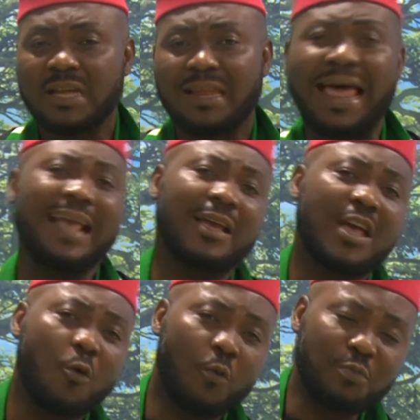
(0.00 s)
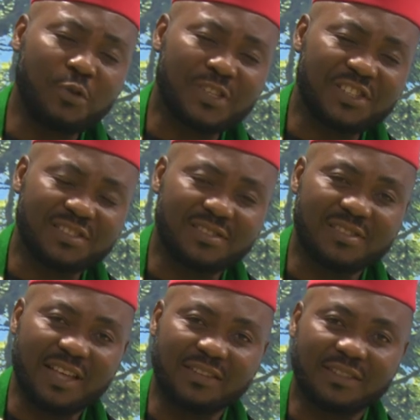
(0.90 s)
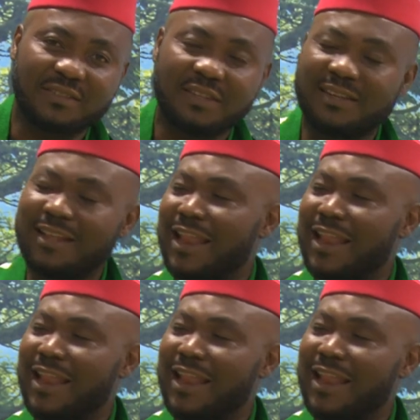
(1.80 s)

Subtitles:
Like one musician said, the